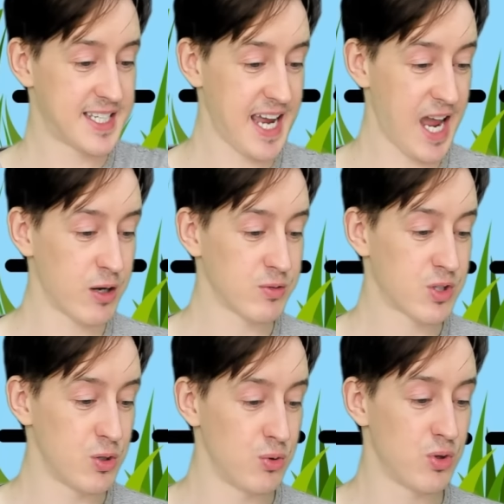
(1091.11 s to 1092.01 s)

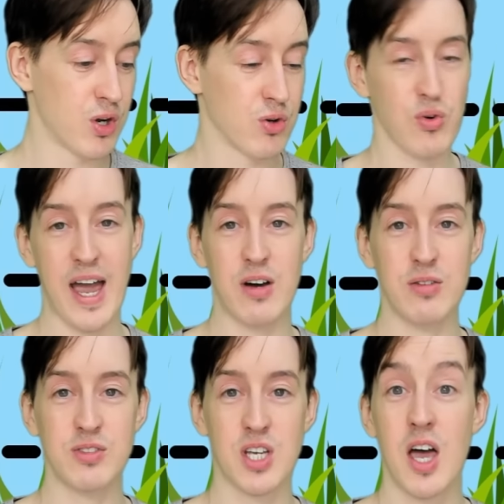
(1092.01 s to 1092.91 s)
down to the
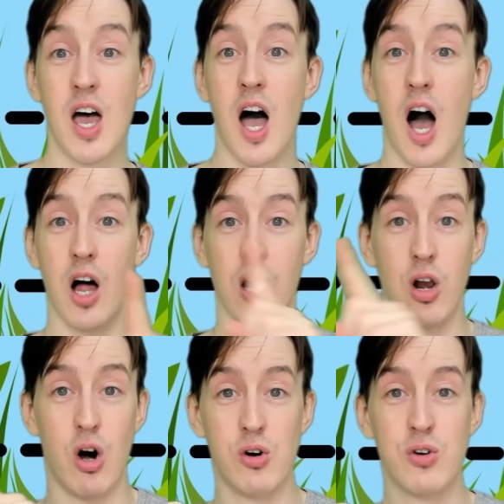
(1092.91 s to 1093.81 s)
ground,
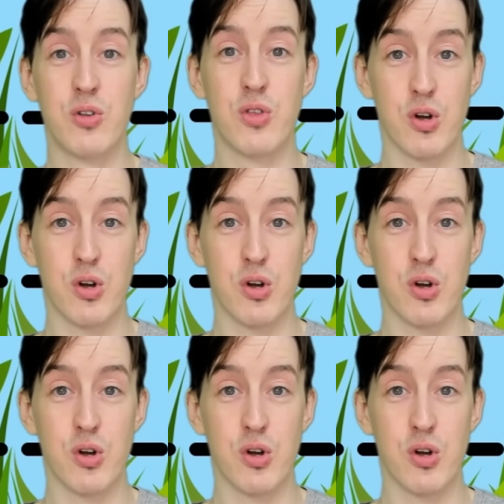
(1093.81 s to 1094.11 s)
along